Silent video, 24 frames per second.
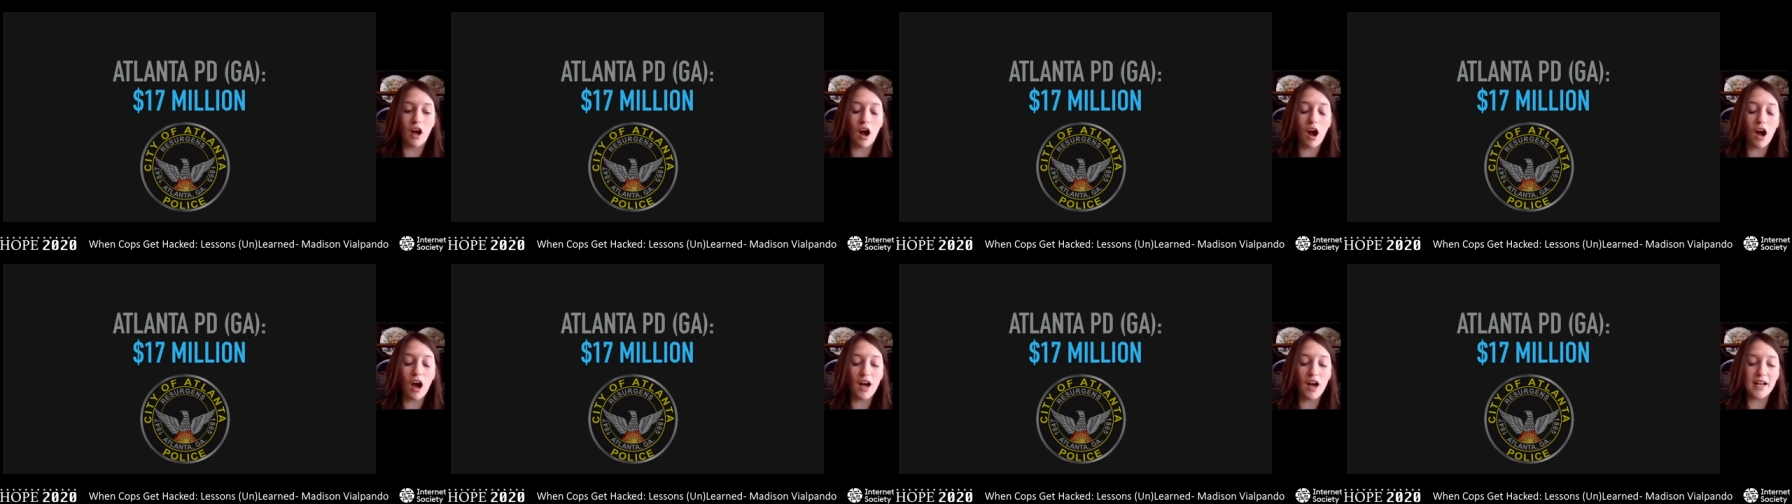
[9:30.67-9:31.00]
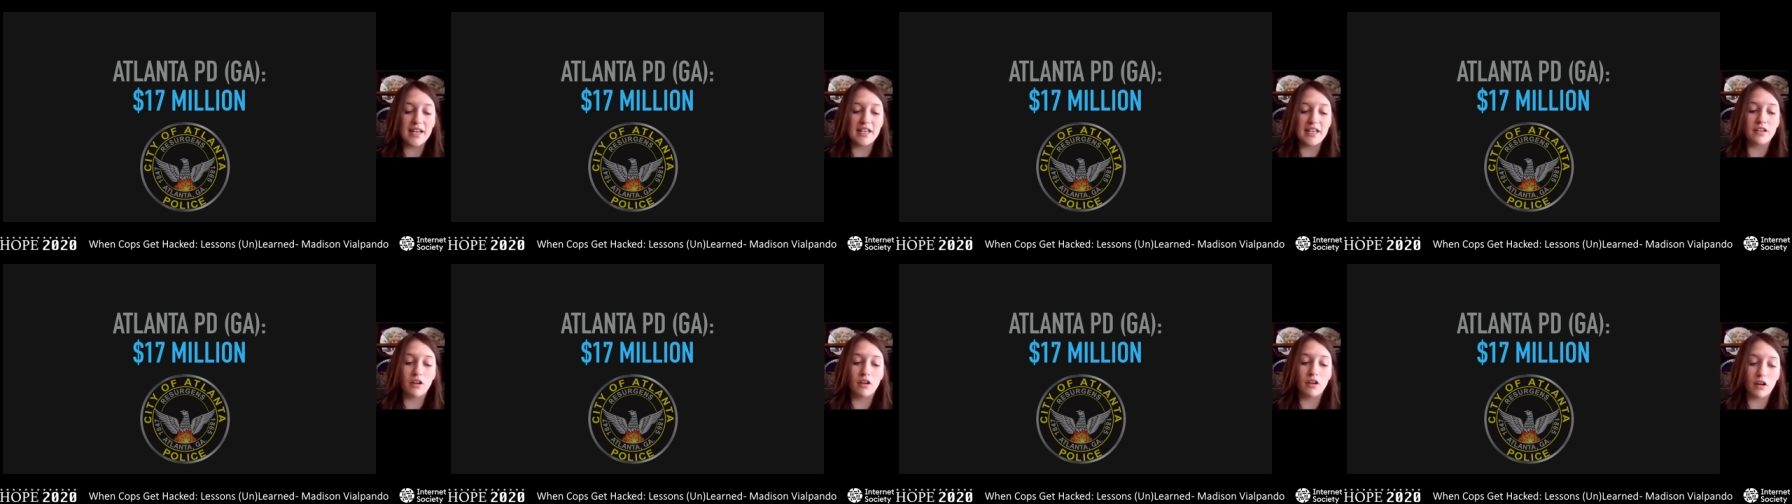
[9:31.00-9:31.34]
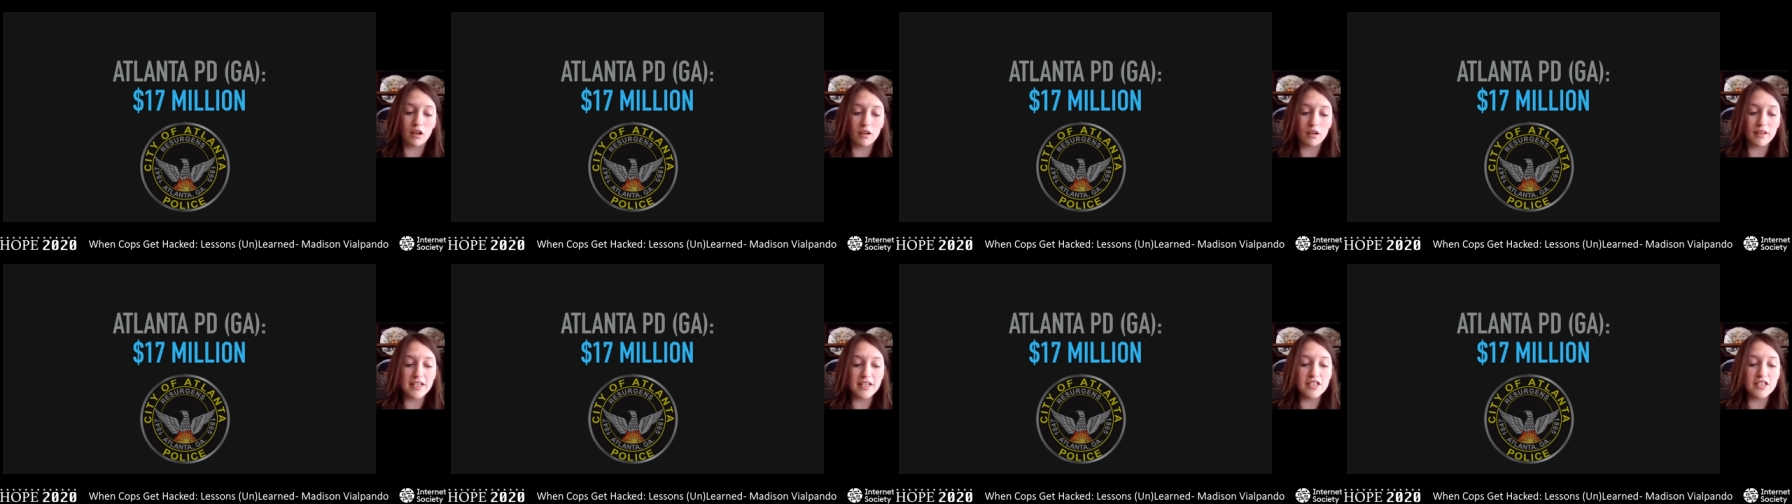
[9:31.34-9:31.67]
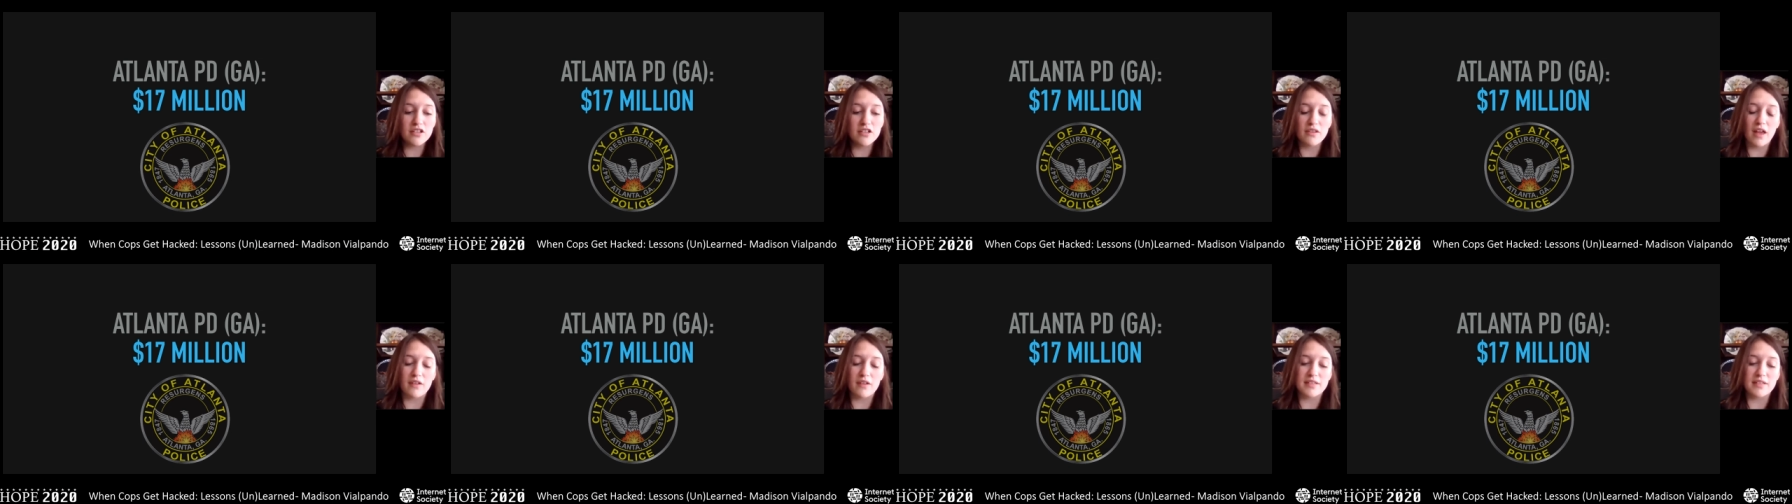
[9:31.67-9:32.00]
audit in early
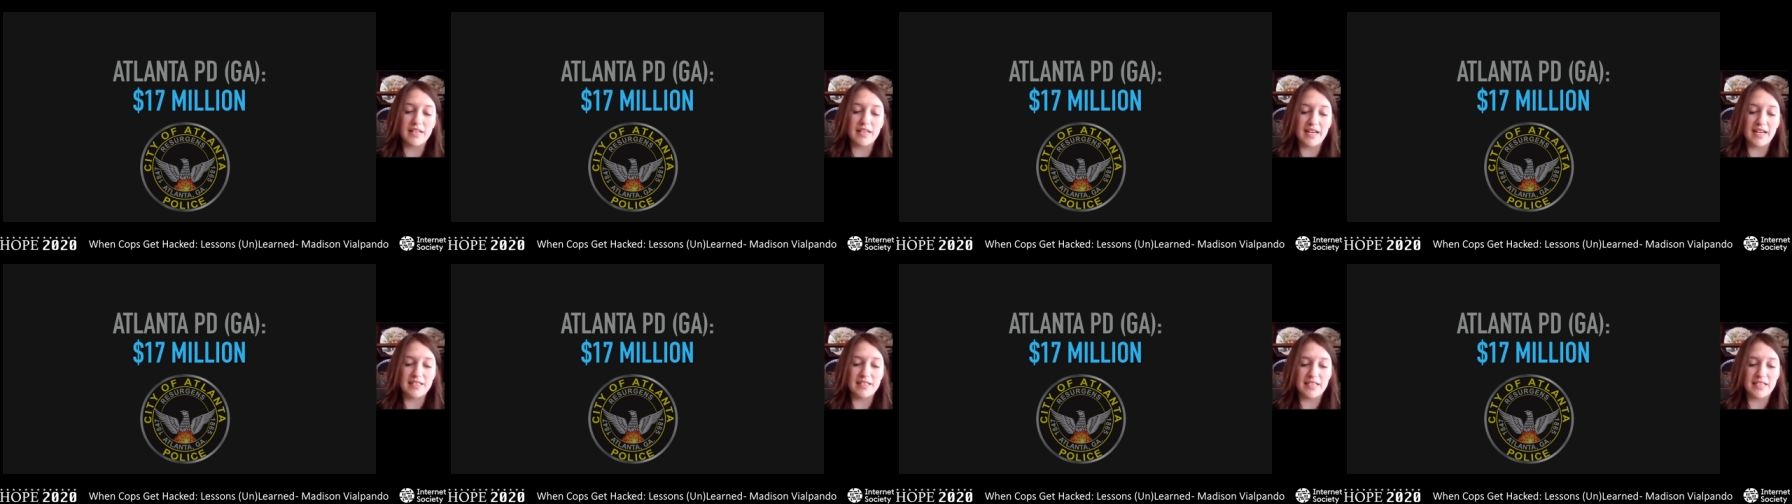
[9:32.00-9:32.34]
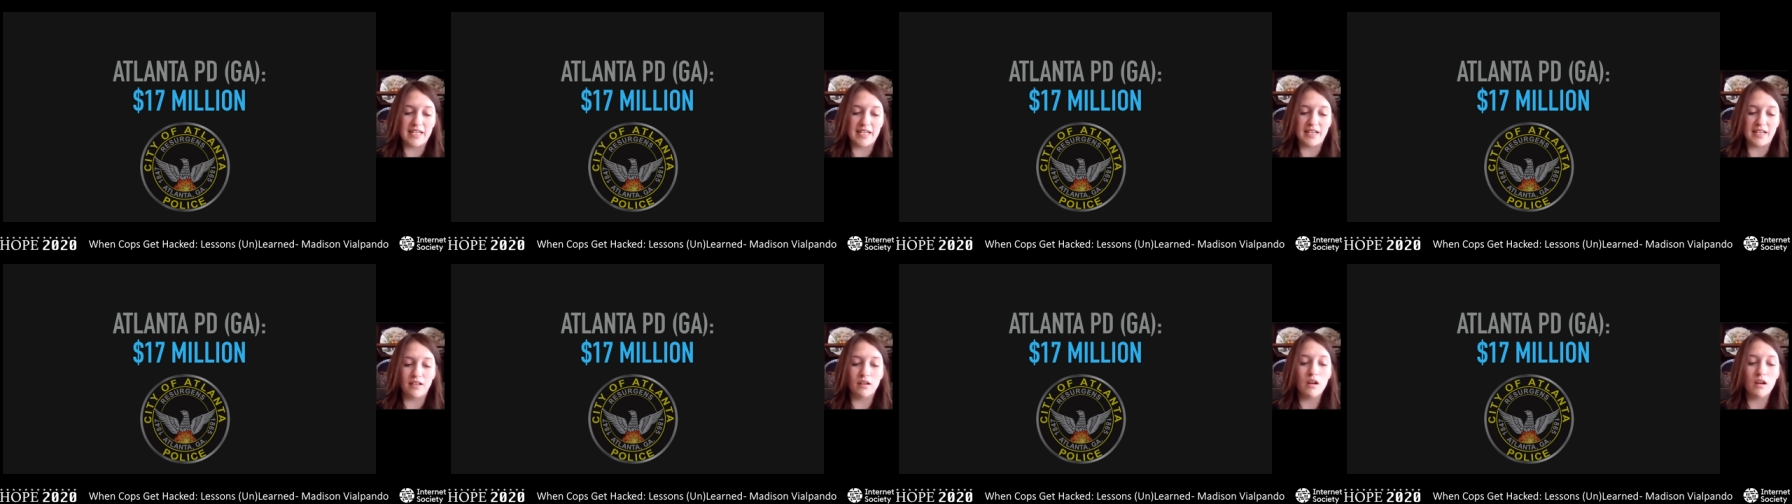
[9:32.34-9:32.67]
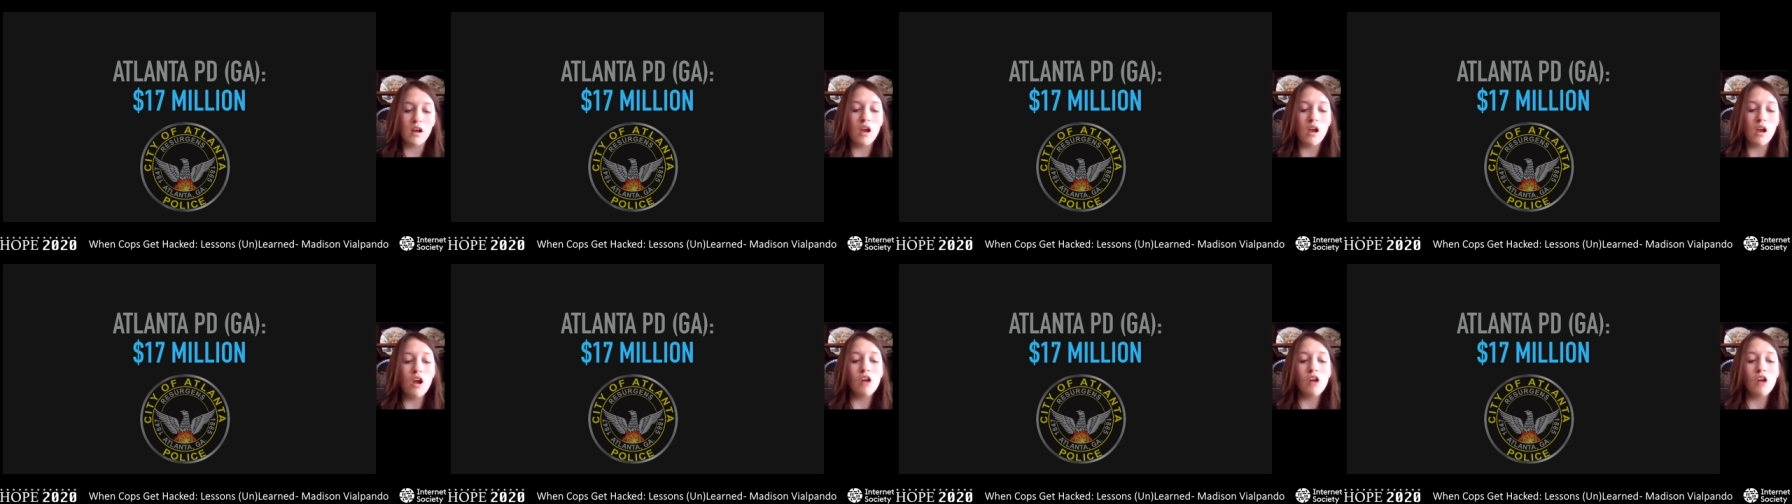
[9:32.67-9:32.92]
2018